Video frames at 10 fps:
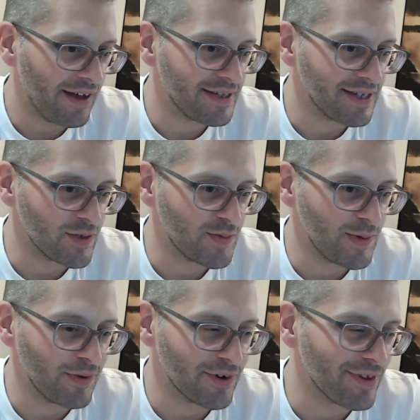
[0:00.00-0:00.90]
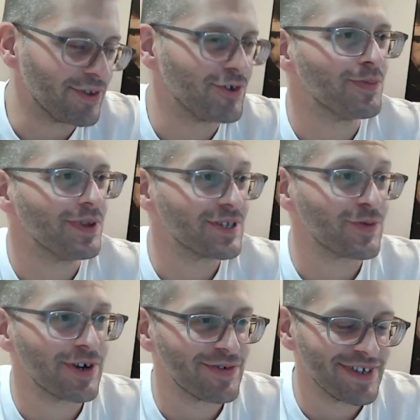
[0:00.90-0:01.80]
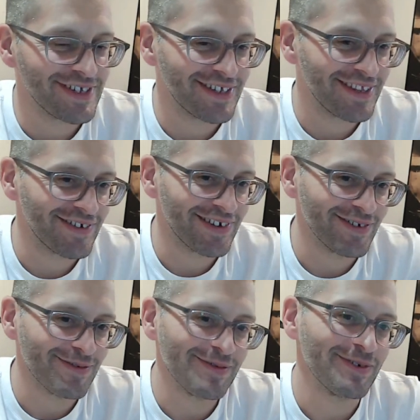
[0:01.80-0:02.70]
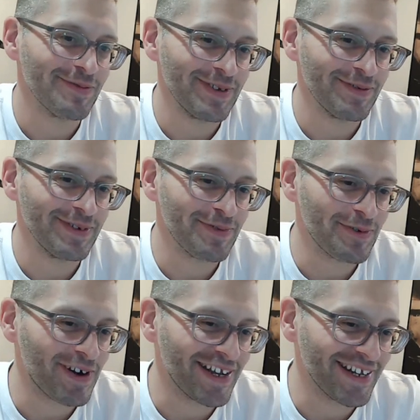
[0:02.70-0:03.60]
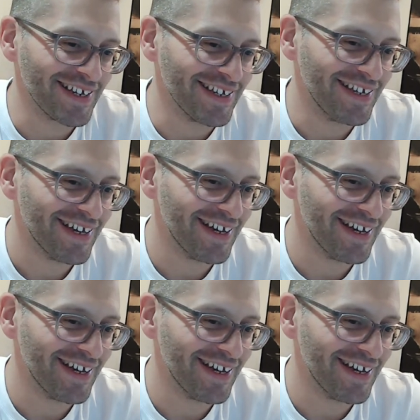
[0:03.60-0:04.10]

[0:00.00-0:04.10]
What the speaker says: salespeople, or the 2+1 reason, there we go, we'll view it for marketing-y.